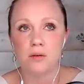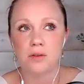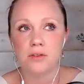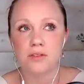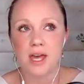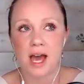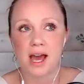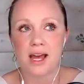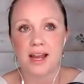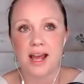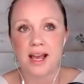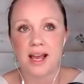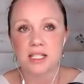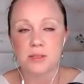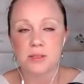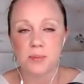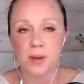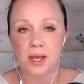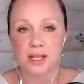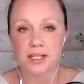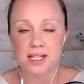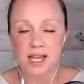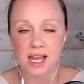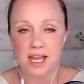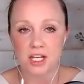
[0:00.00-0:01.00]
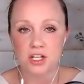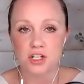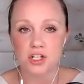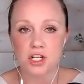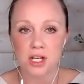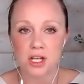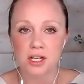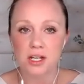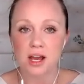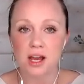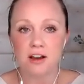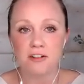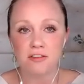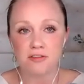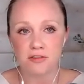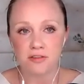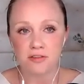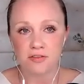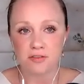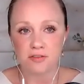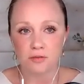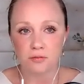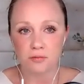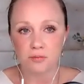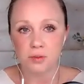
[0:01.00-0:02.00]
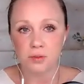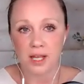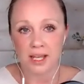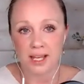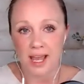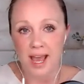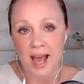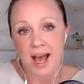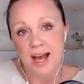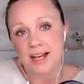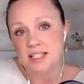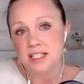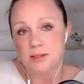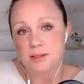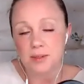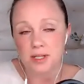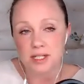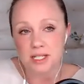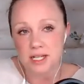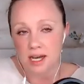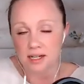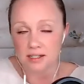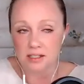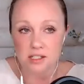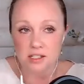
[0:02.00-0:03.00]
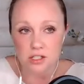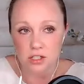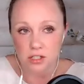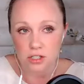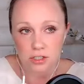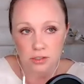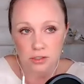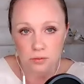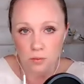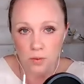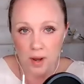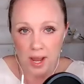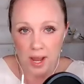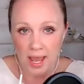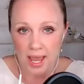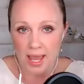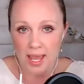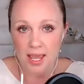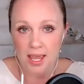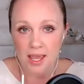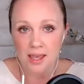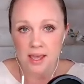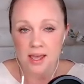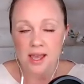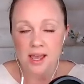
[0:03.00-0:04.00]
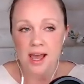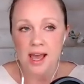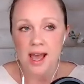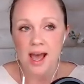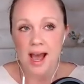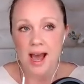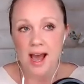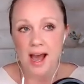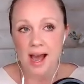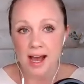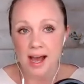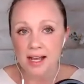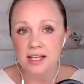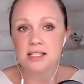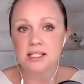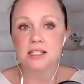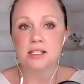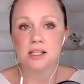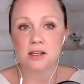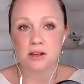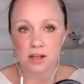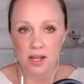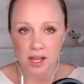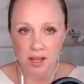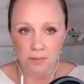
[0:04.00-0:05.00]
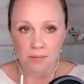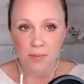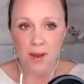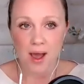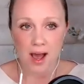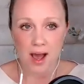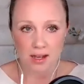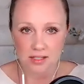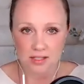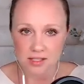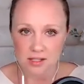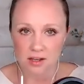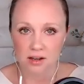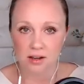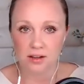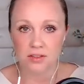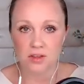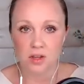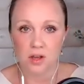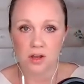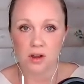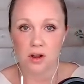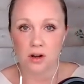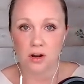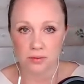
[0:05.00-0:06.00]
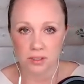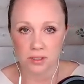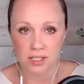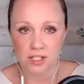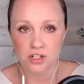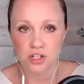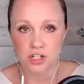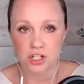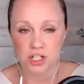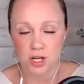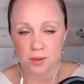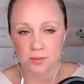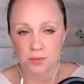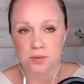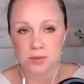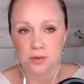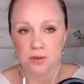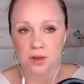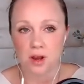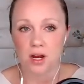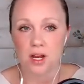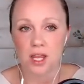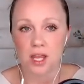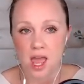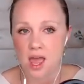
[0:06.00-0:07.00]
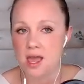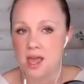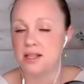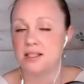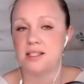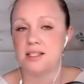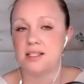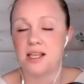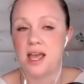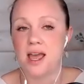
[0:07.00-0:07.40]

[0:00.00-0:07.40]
that expectation of like it has to be done a certain way has impacts on our relationships with our kids.